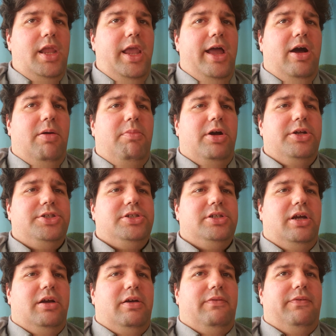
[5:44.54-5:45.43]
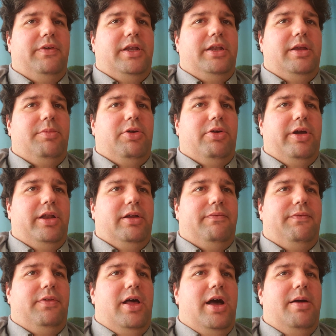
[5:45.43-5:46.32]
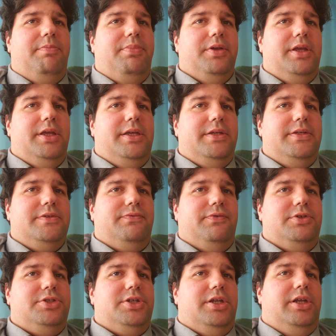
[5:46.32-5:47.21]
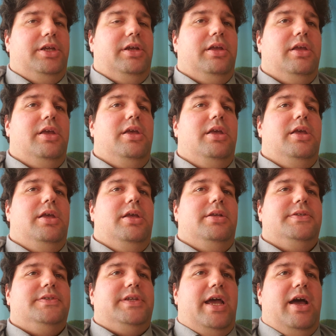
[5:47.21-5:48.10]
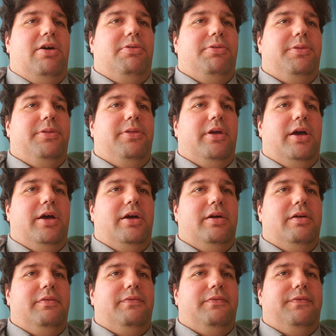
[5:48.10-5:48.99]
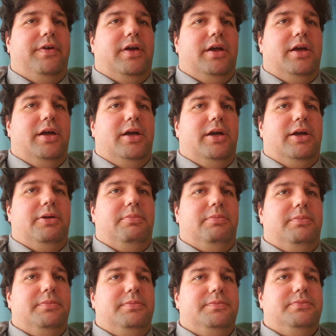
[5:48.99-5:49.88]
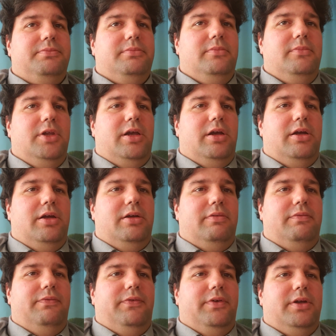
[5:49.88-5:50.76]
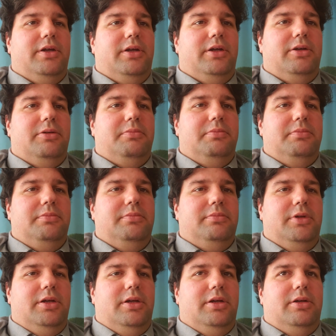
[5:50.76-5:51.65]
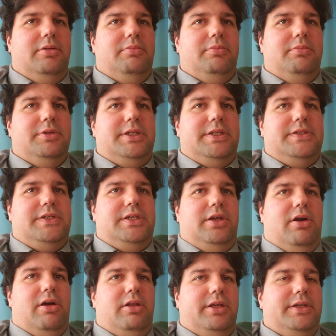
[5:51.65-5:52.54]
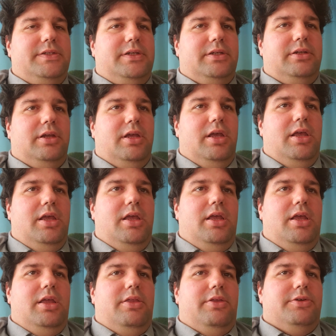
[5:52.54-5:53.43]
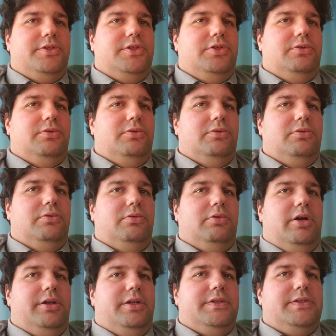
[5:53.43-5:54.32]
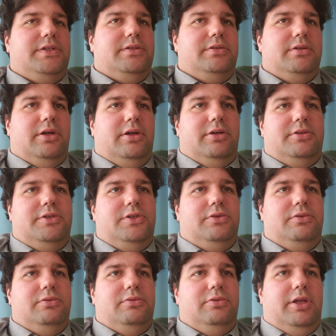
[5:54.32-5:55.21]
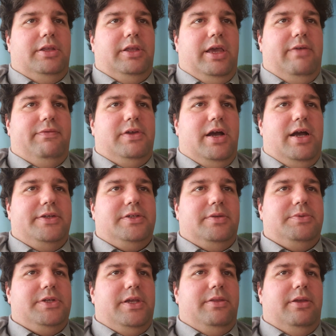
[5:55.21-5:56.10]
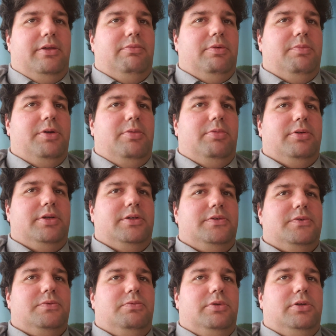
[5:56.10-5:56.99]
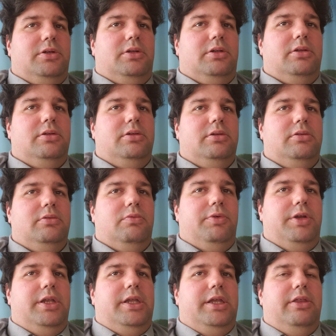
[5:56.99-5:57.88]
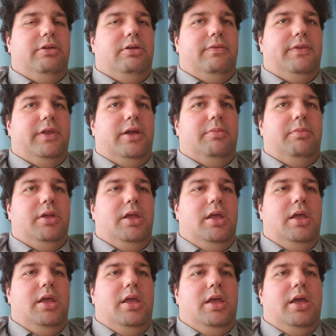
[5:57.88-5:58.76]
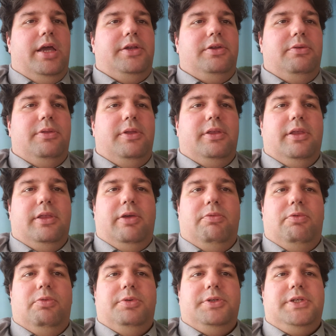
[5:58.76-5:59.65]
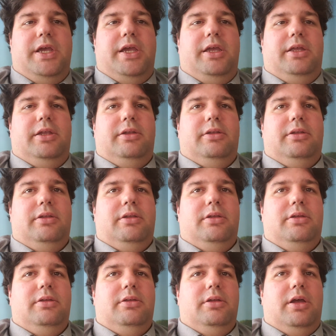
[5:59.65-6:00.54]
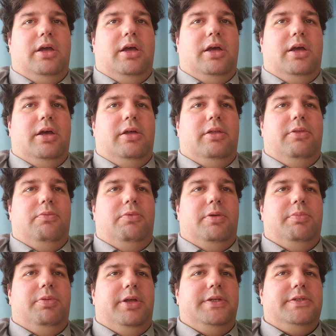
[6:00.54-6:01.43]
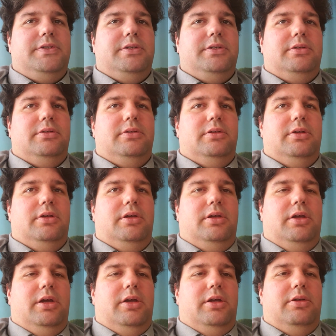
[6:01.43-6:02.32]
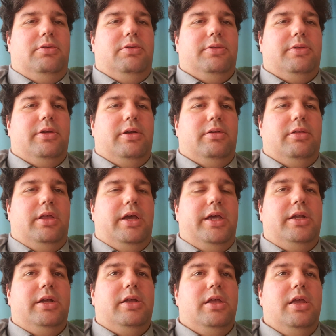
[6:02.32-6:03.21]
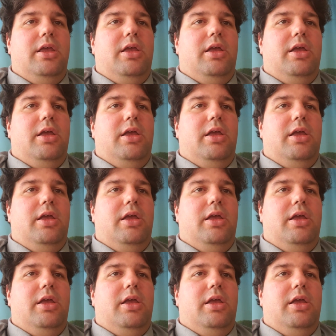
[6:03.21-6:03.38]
how much of a Democratic flop is Virginia? south of um, of uh, uh, um, D.C. Arlington. There's two undis- or two that they have toss-ups. I think Republicans will win neither of them. I do think that they will retain uh, the one place in uh, North Carolina.